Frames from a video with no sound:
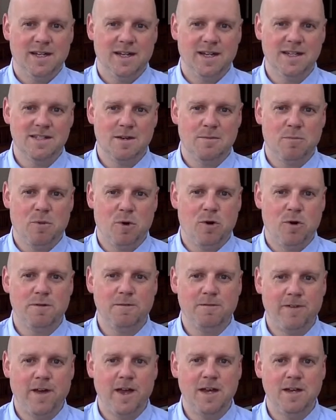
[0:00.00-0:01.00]
is a more
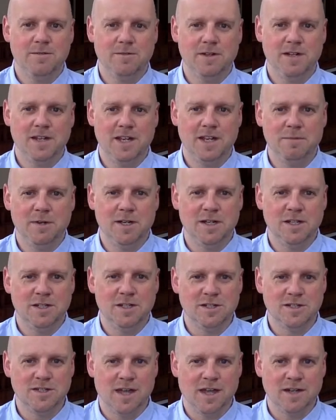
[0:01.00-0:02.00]
favoured
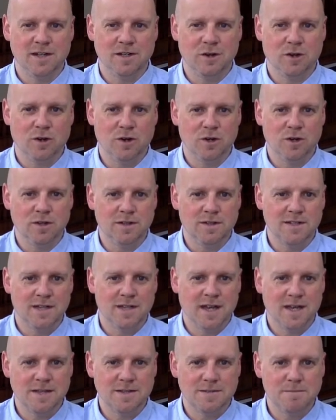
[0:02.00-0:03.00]
image than God
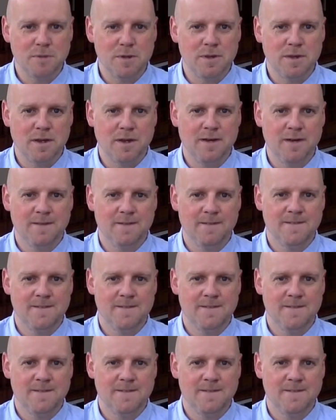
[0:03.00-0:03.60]
as Mother.